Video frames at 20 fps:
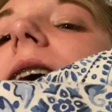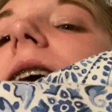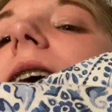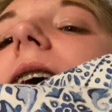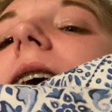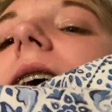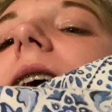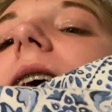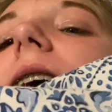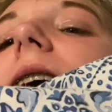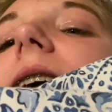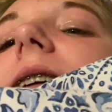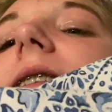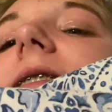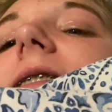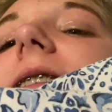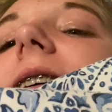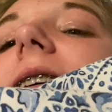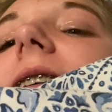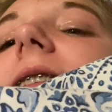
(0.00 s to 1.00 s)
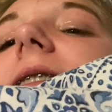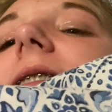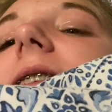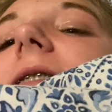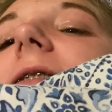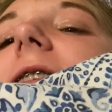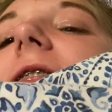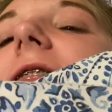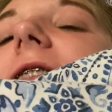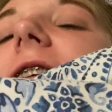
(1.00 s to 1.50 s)
Hey guys, it's
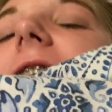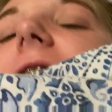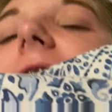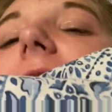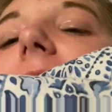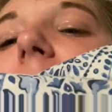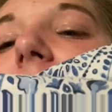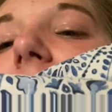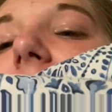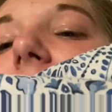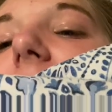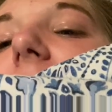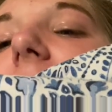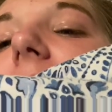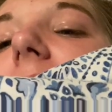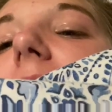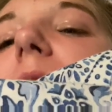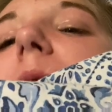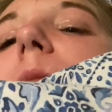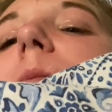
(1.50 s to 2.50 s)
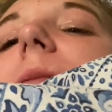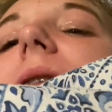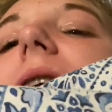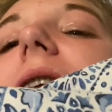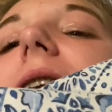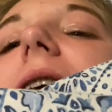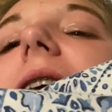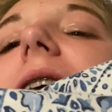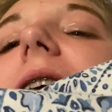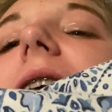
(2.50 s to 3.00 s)
7.30. Um,
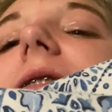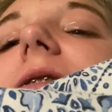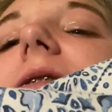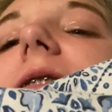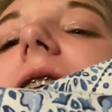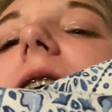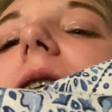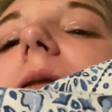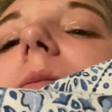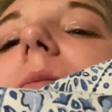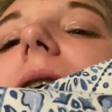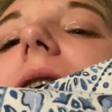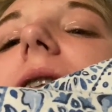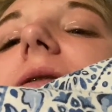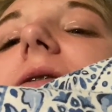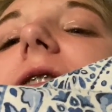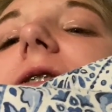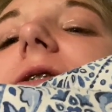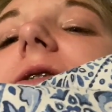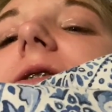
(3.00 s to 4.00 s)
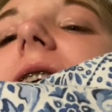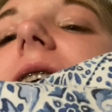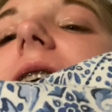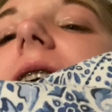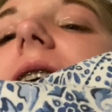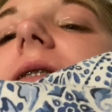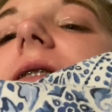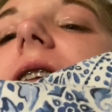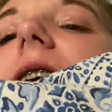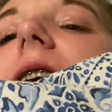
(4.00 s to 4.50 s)
today I start my first
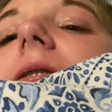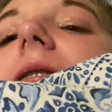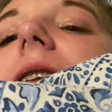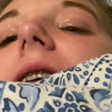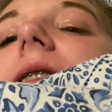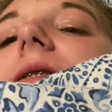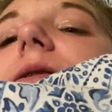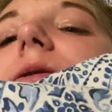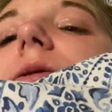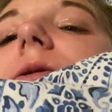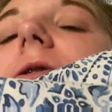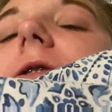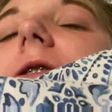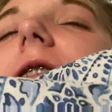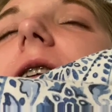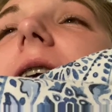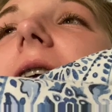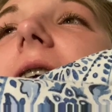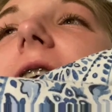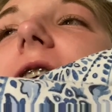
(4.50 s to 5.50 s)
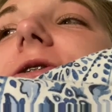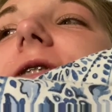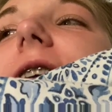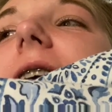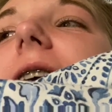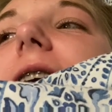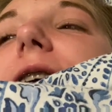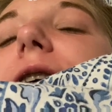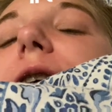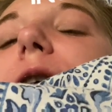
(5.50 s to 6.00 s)
day of online school,
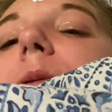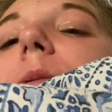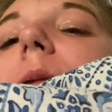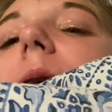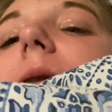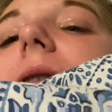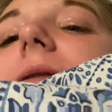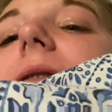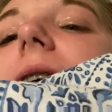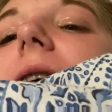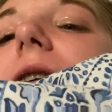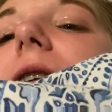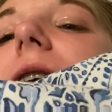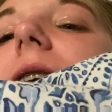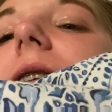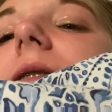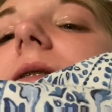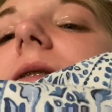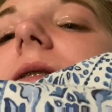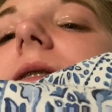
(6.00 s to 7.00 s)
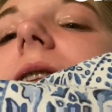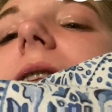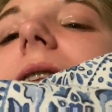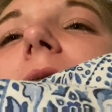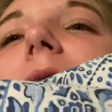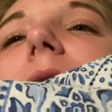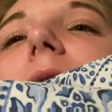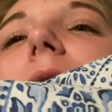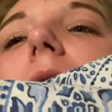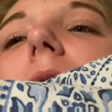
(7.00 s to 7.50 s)
hashtag coronavirus.
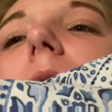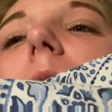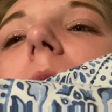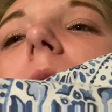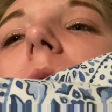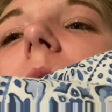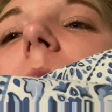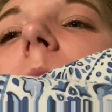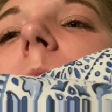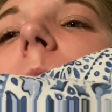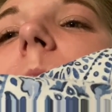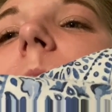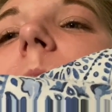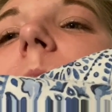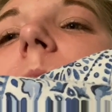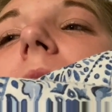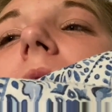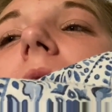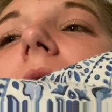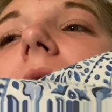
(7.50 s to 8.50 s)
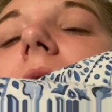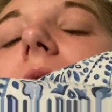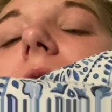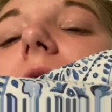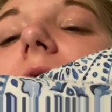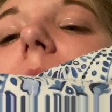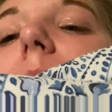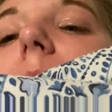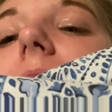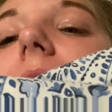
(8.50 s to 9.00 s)
So um,
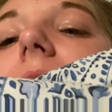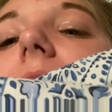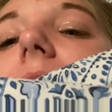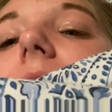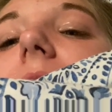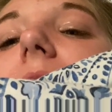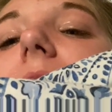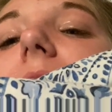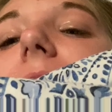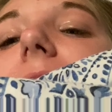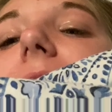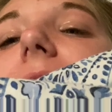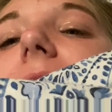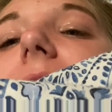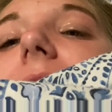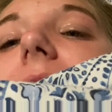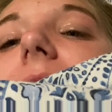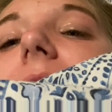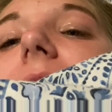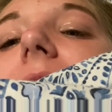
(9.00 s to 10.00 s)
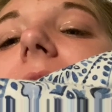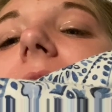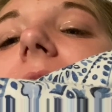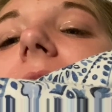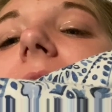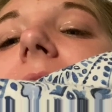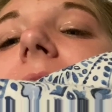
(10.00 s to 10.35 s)
here's my daily routine.